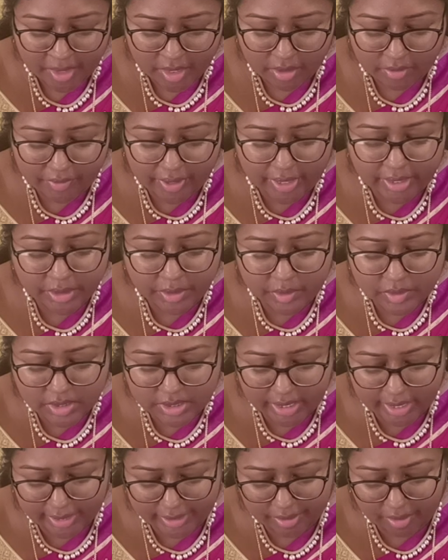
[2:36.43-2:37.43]
When to
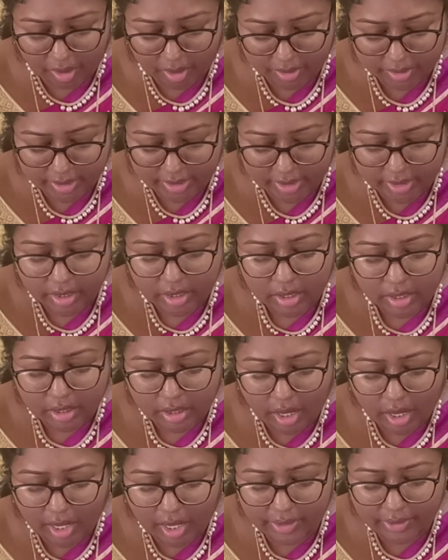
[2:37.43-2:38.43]
see a doctor?
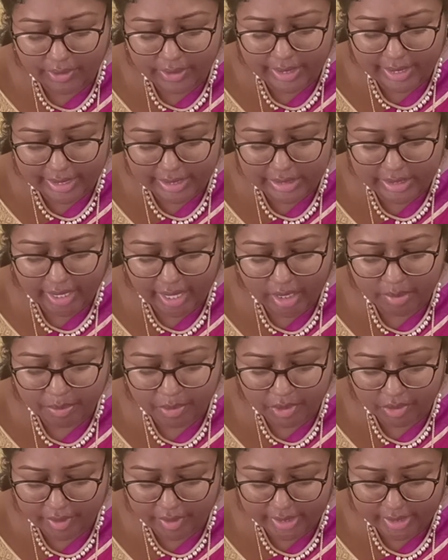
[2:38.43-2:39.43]
Call your healthcare
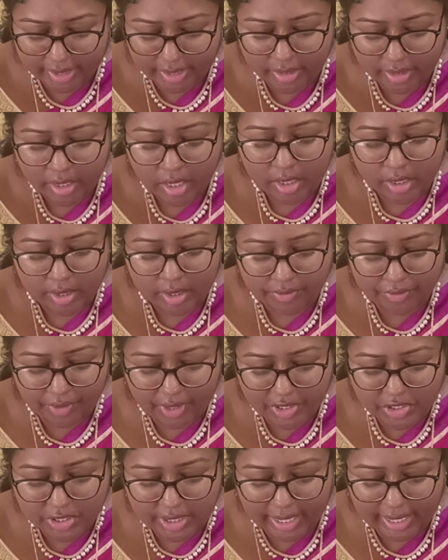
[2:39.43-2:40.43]
provider if your
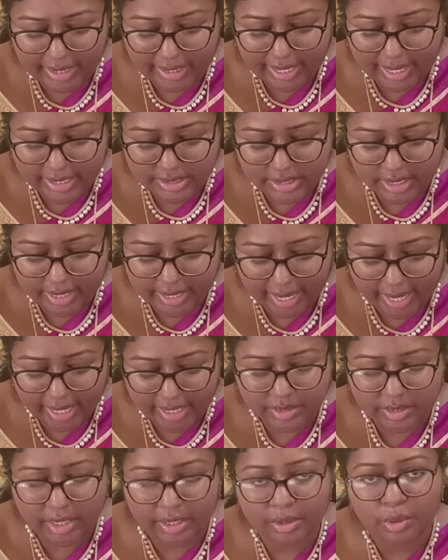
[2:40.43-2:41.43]
child has a rash
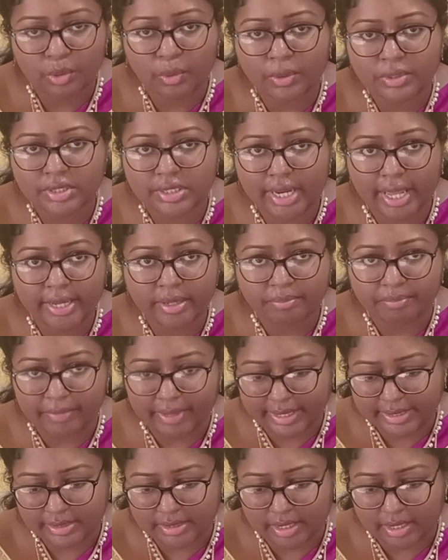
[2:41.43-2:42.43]
that looks like
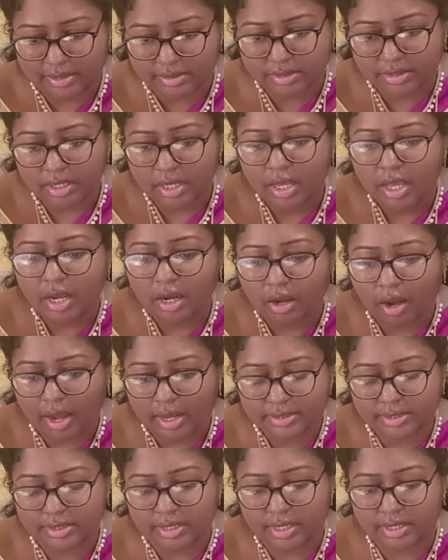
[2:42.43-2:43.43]
measles.
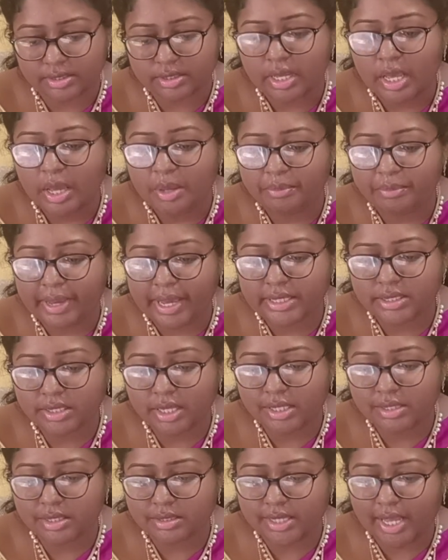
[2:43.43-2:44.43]
Causes.
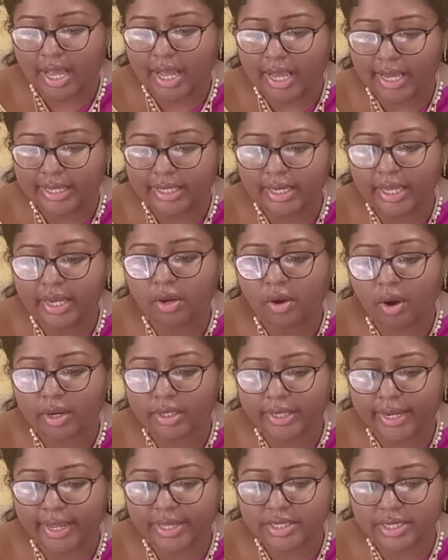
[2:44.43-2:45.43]
Measles is a highly
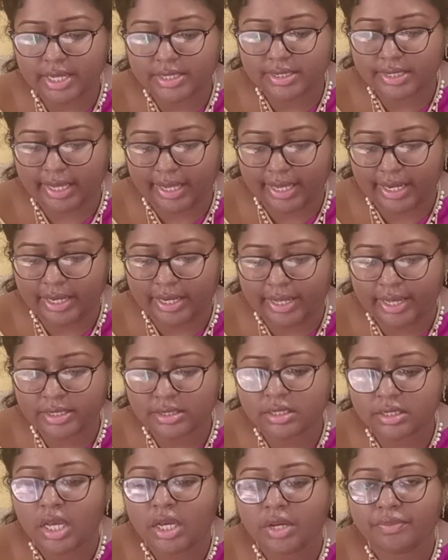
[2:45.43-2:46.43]
contagious illness
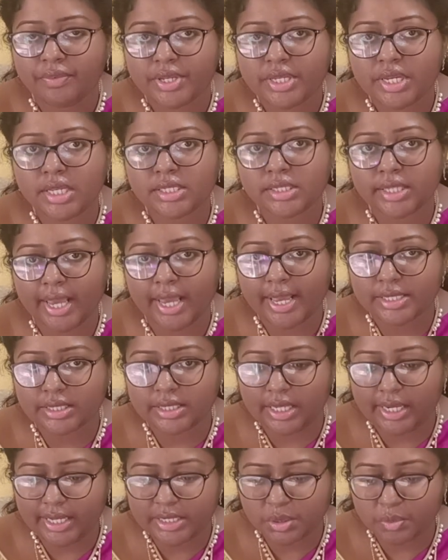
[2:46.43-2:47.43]
which is
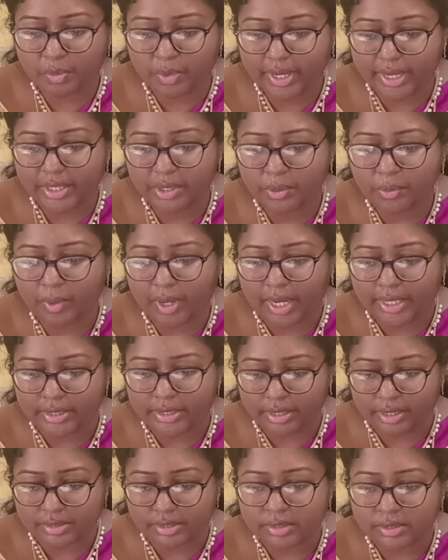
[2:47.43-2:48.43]
easily spread to
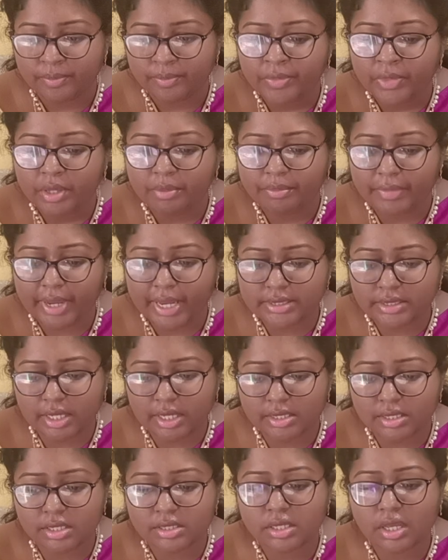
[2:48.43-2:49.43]
others.
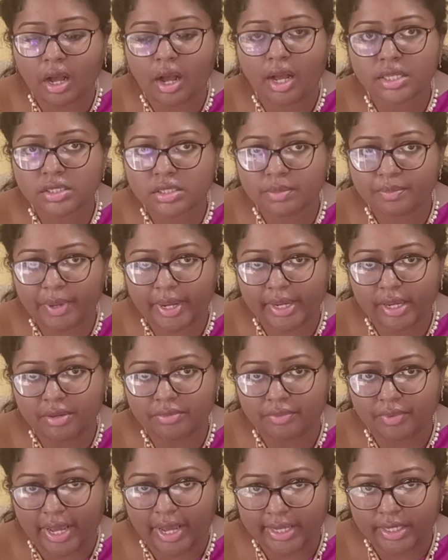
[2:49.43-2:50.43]
Measles is caused by a
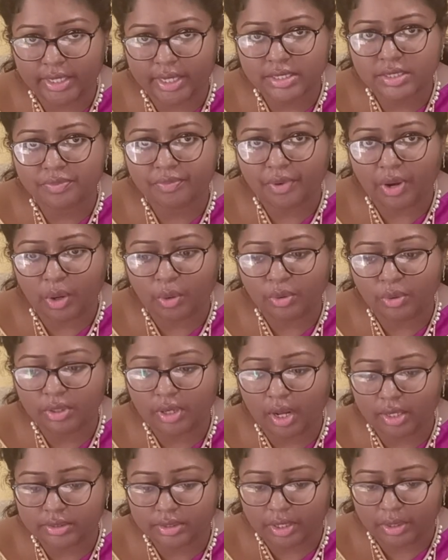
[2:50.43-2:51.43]
virus found
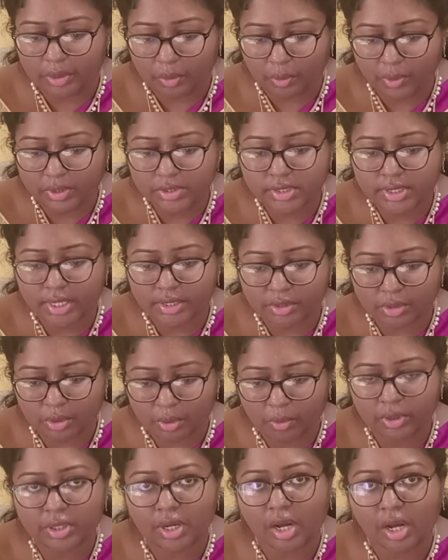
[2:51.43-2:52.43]
on the nose and
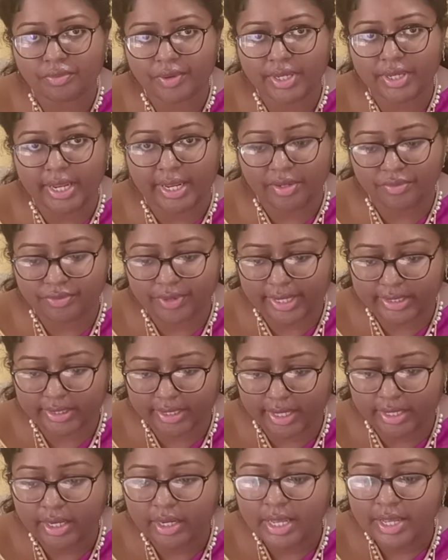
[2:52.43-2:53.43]
throat of an
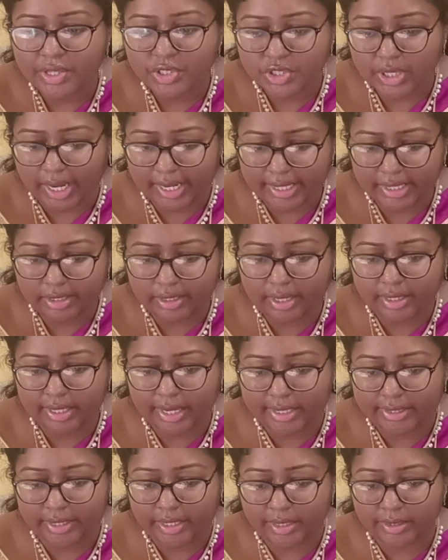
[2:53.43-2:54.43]
infected child or
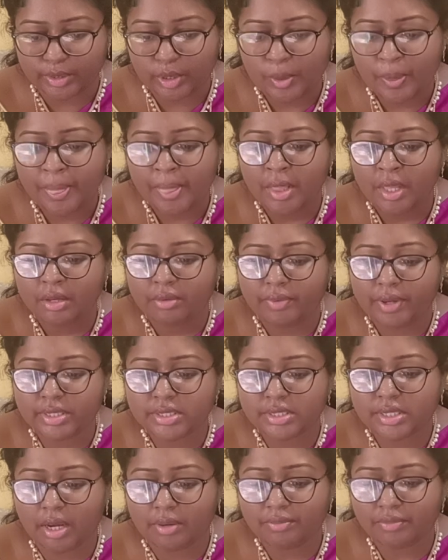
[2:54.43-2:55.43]
adult. When
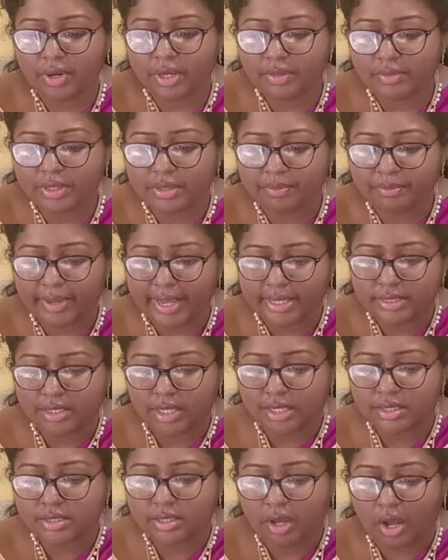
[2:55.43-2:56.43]
someone with
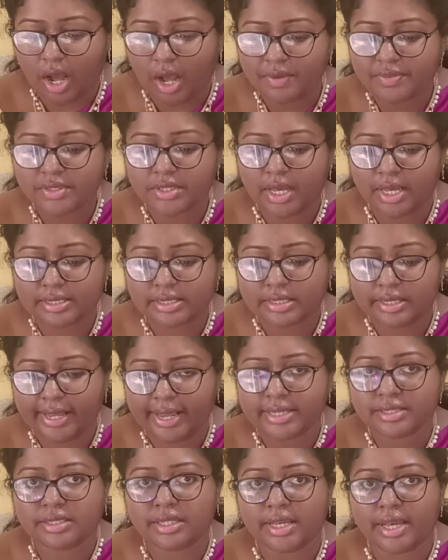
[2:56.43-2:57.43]
measles coughs or
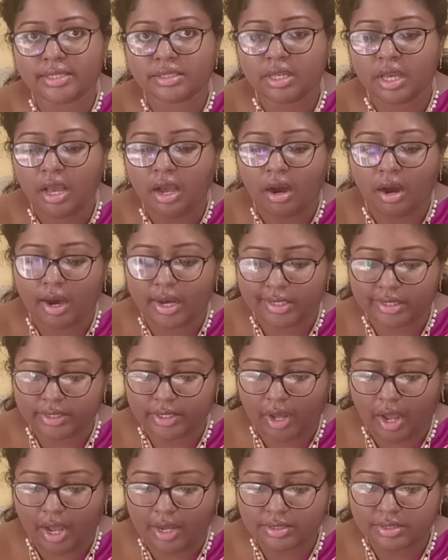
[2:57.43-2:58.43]
sneezes or
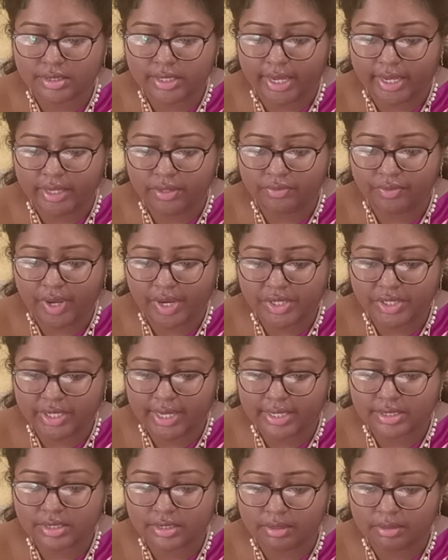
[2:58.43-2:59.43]
talks,
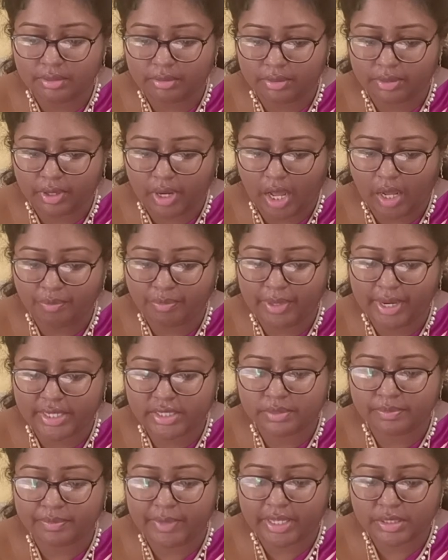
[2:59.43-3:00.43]
infectious droplets
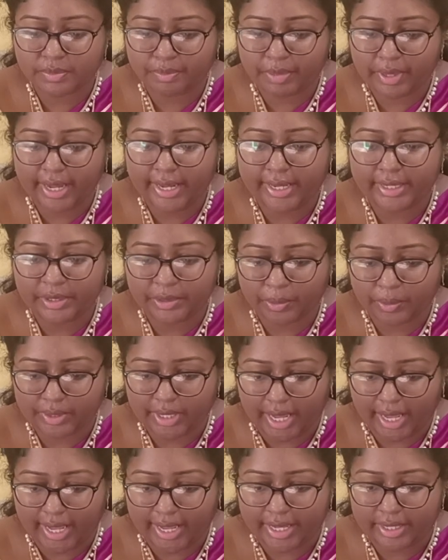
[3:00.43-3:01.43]
may spray into the
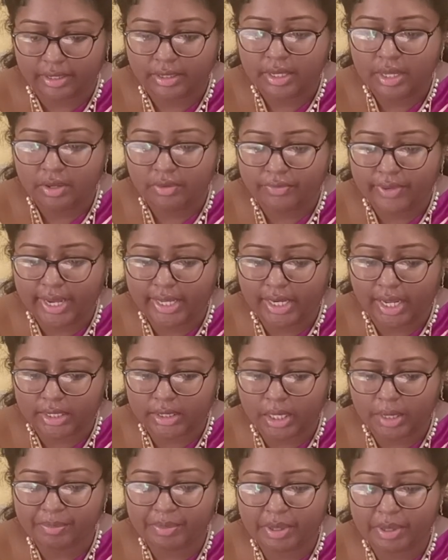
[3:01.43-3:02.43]
air, where
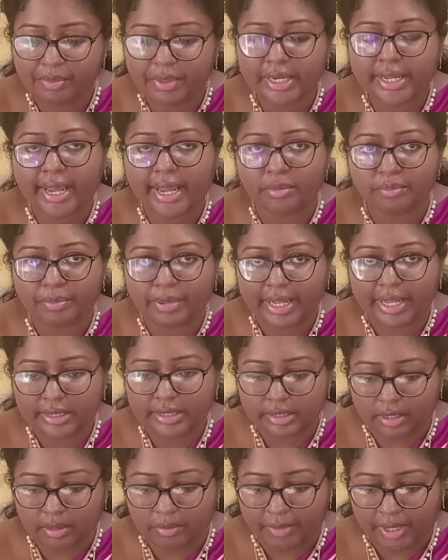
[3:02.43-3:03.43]
other people can breathe
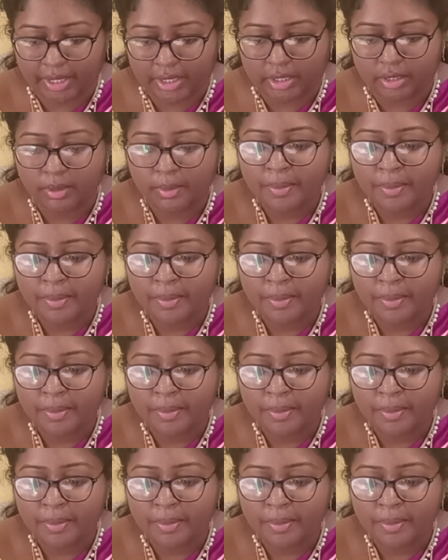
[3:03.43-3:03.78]
them in.